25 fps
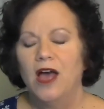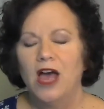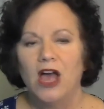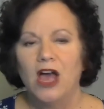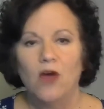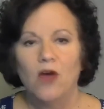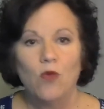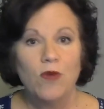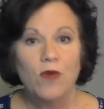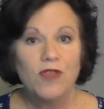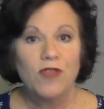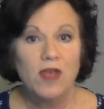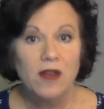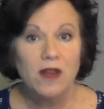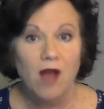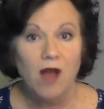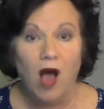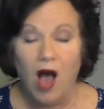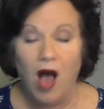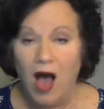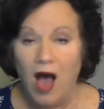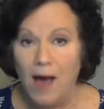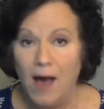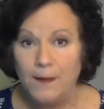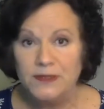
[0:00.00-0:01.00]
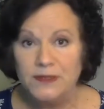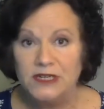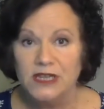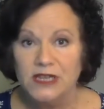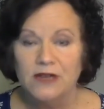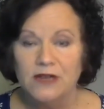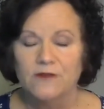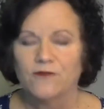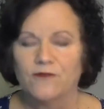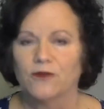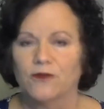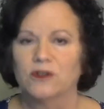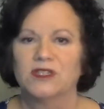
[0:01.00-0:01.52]
with an opt-in
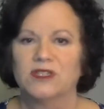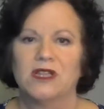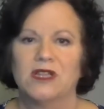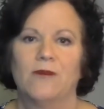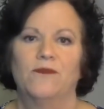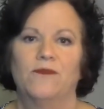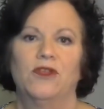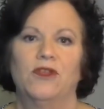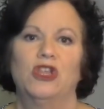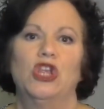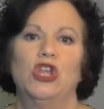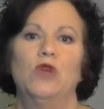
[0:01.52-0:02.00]
for something.